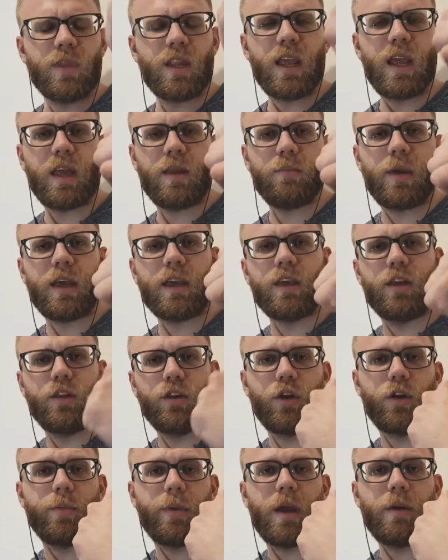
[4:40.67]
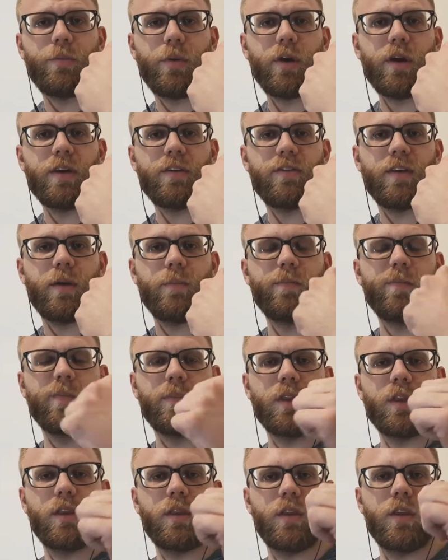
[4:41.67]
and making a lot about bicep.
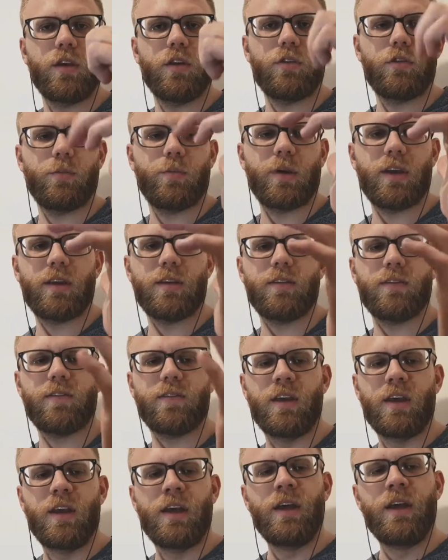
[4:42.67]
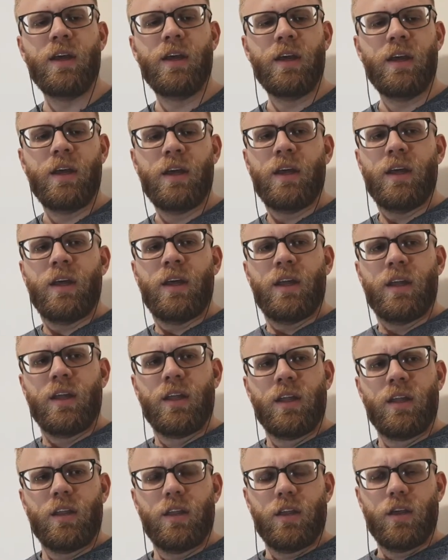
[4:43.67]
The Europeans,
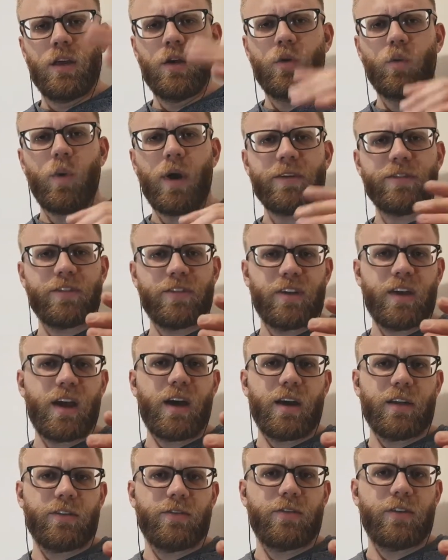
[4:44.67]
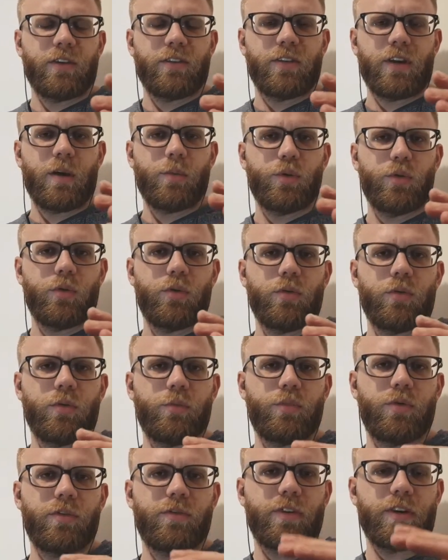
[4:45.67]
WAF starts, for example,
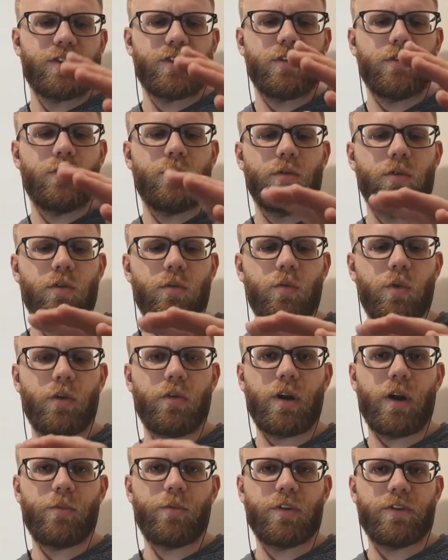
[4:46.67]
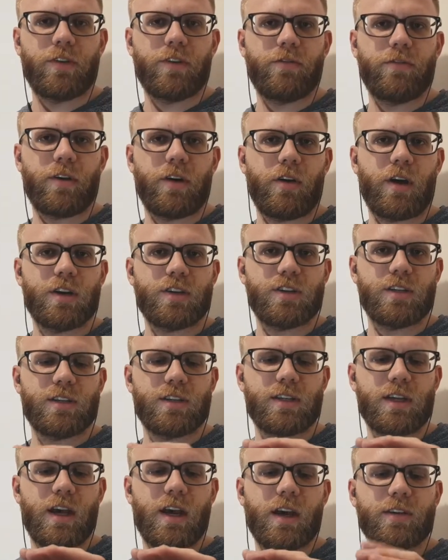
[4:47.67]
Professional World Arm Wrestling Federation
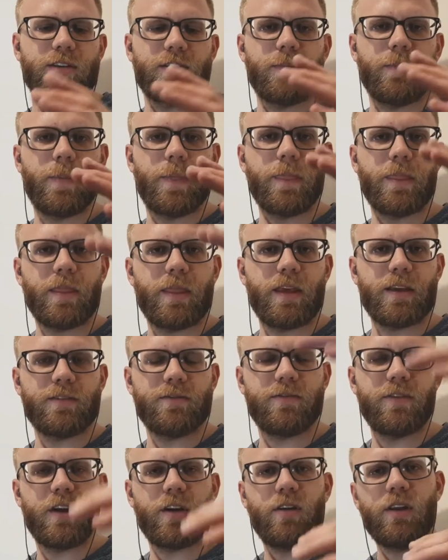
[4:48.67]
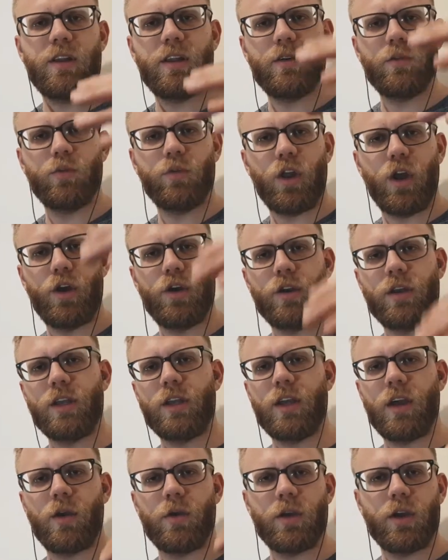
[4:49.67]
starts, there's very little
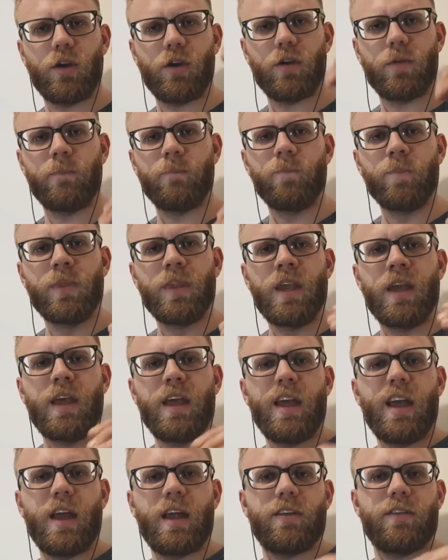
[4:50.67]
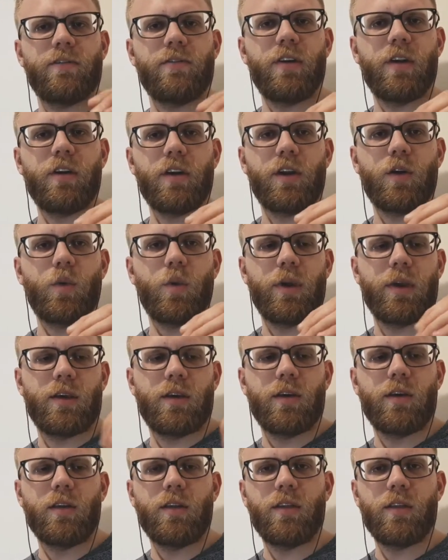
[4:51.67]
loading going on and it's very
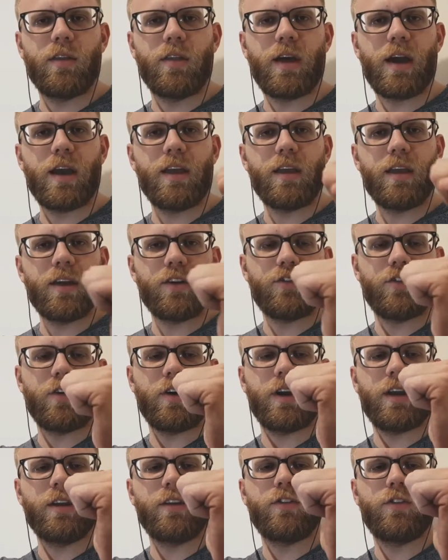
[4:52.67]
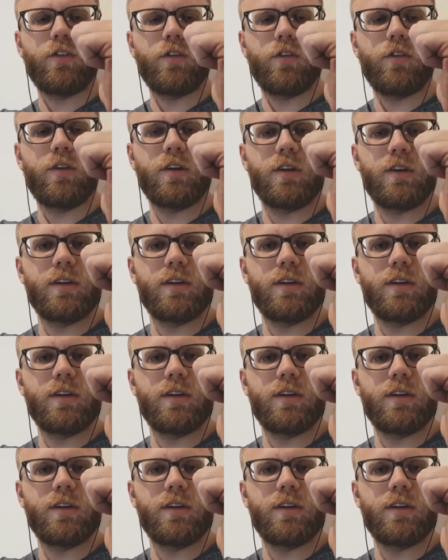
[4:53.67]
quick. They are trying to